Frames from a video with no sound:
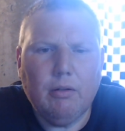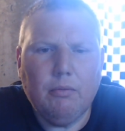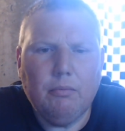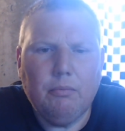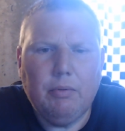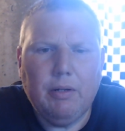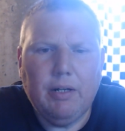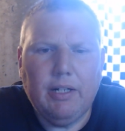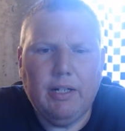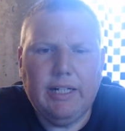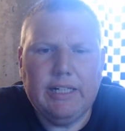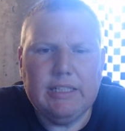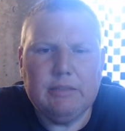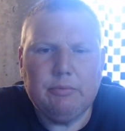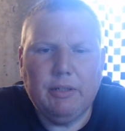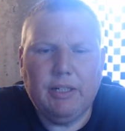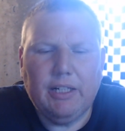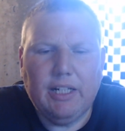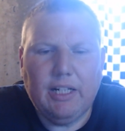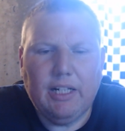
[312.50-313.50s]
But he's
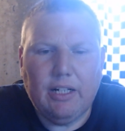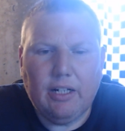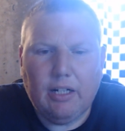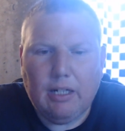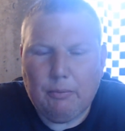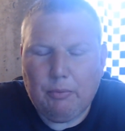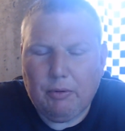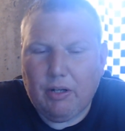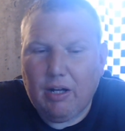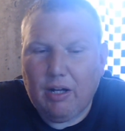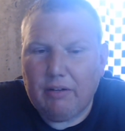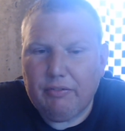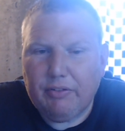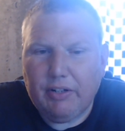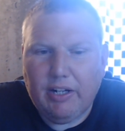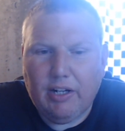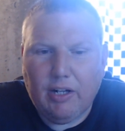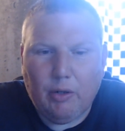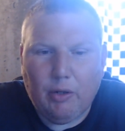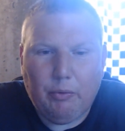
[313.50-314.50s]
been getting a cup of coffee
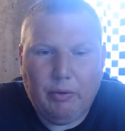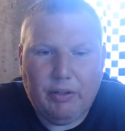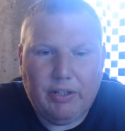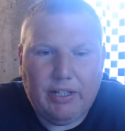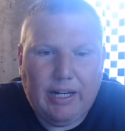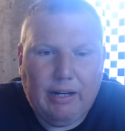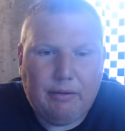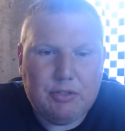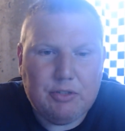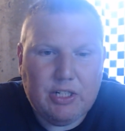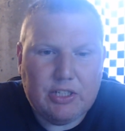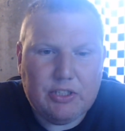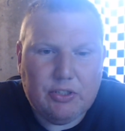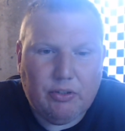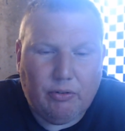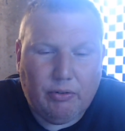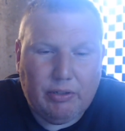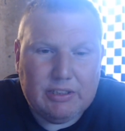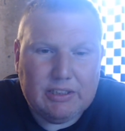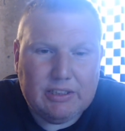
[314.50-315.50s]
here with Game Changer
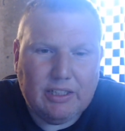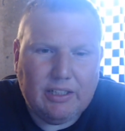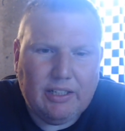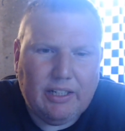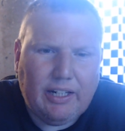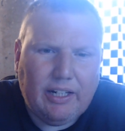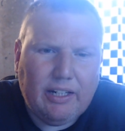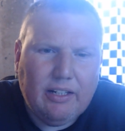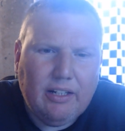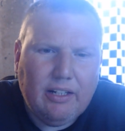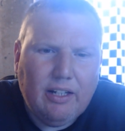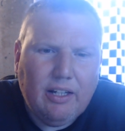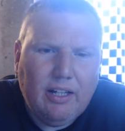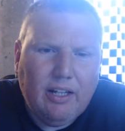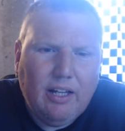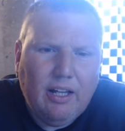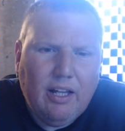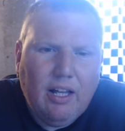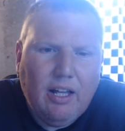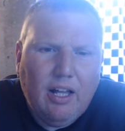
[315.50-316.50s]
recently.
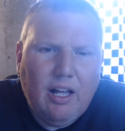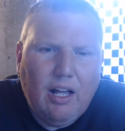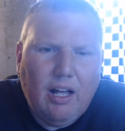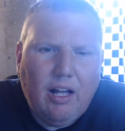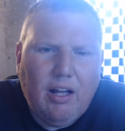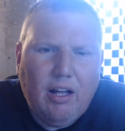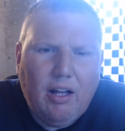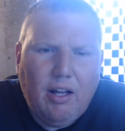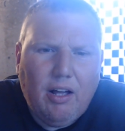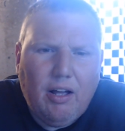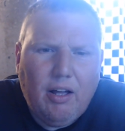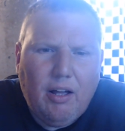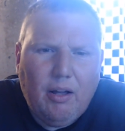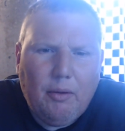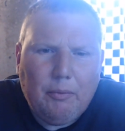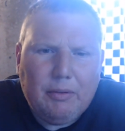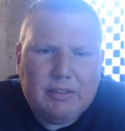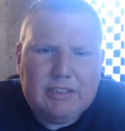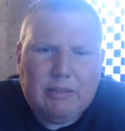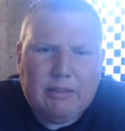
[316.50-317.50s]

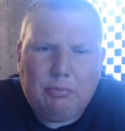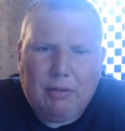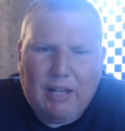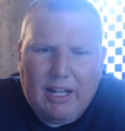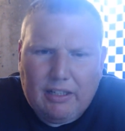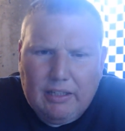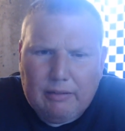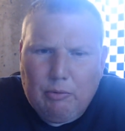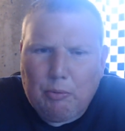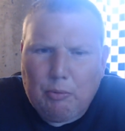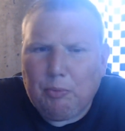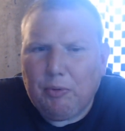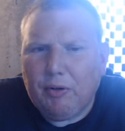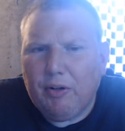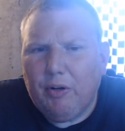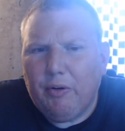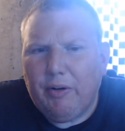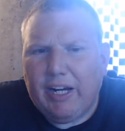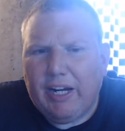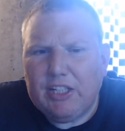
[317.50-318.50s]
Let's see, Black Label
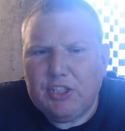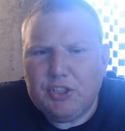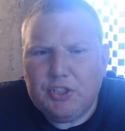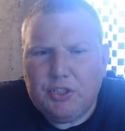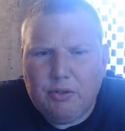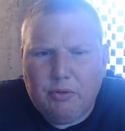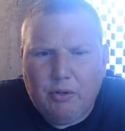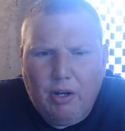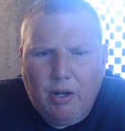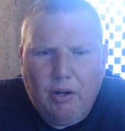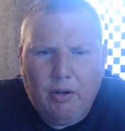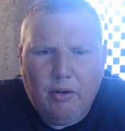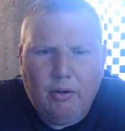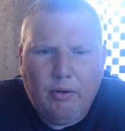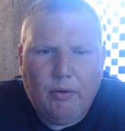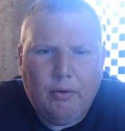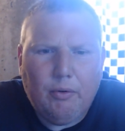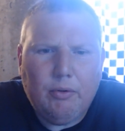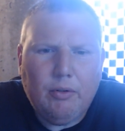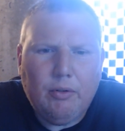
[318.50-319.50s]
Pro, H2O,